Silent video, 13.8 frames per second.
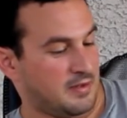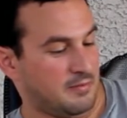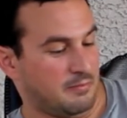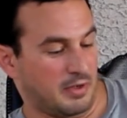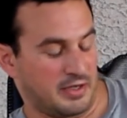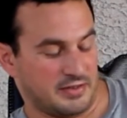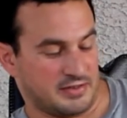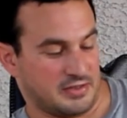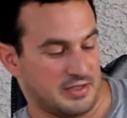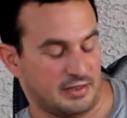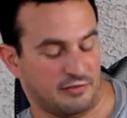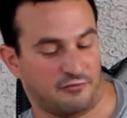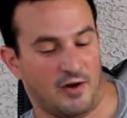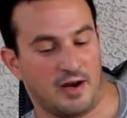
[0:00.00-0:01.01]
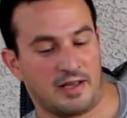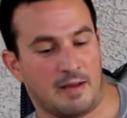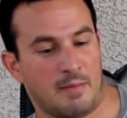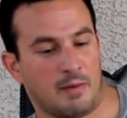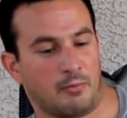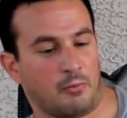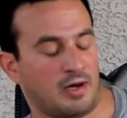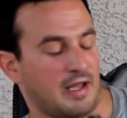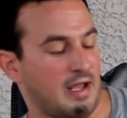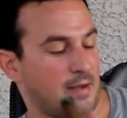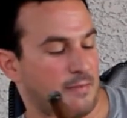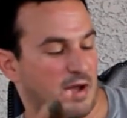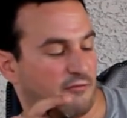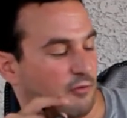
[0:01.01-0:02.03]
But it's funny. I remember when I
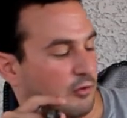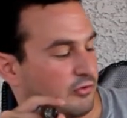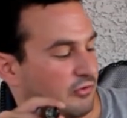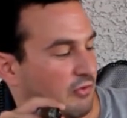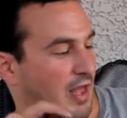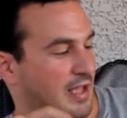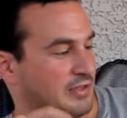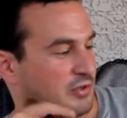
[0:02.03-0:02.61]
had my first glass,